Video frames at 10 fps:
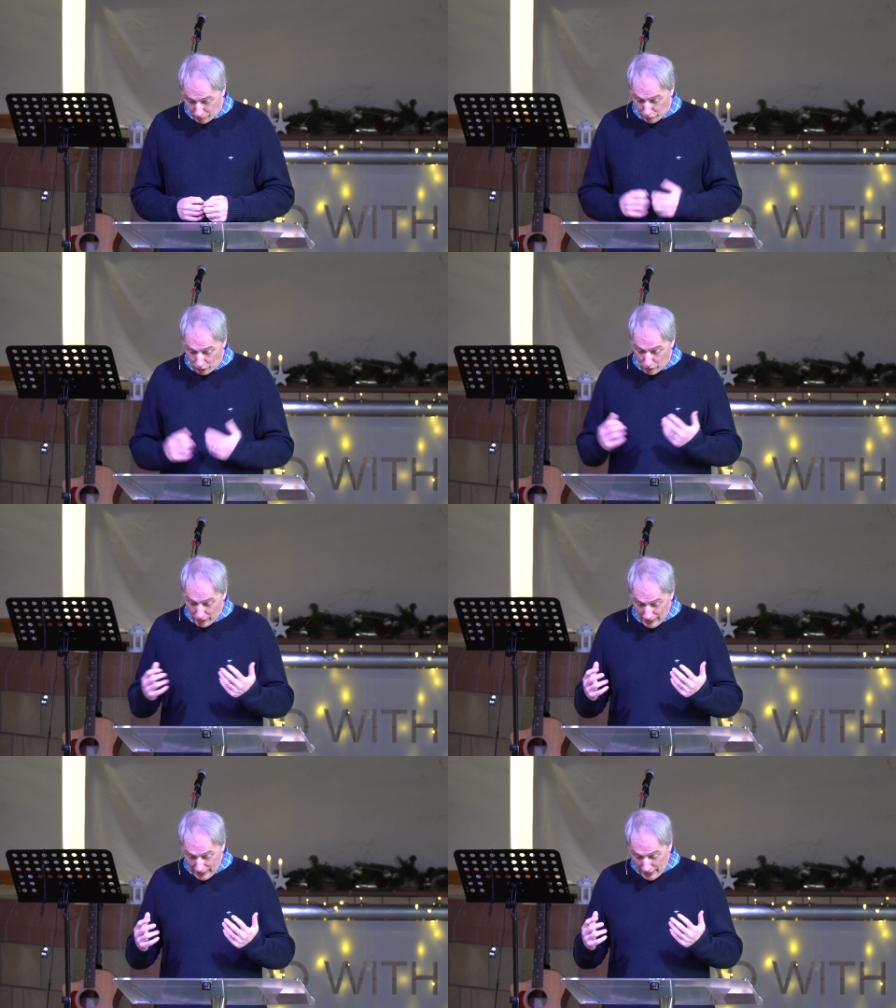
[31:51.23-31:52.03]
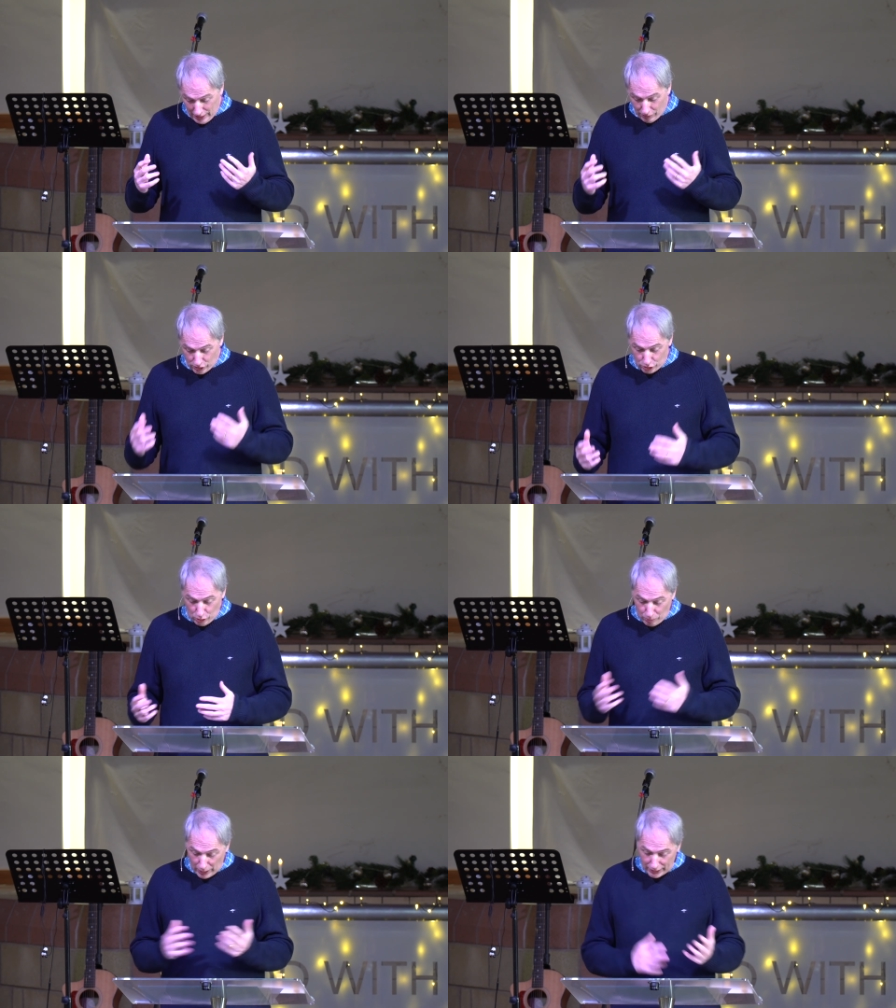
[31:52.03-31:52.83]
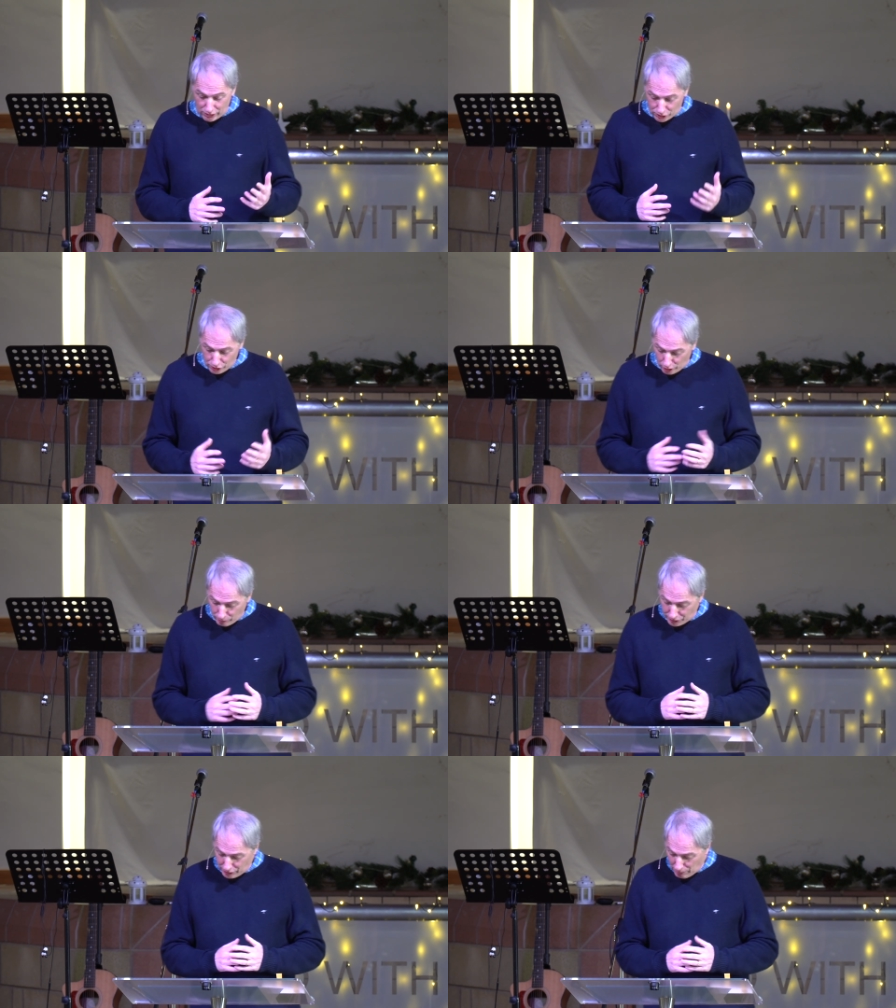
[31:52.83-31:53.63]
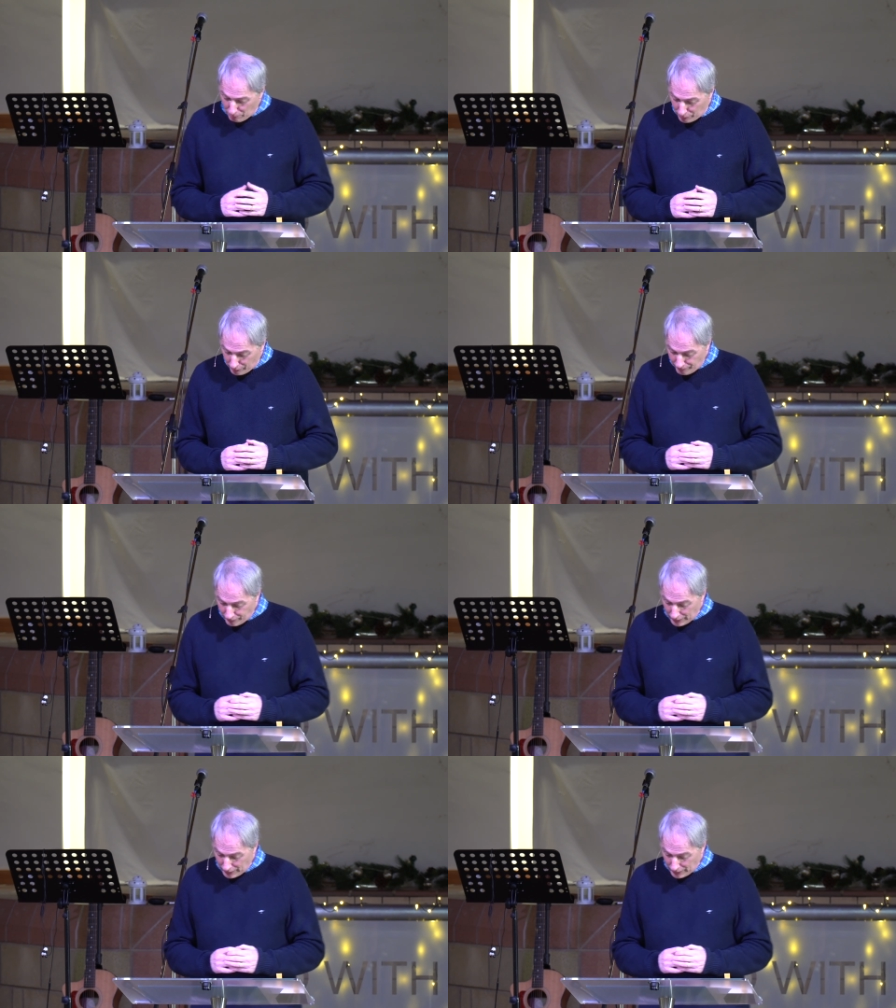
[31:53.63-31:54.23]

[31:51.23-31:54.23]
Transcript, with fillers: If, we go, if I just go back to Solomon's temple,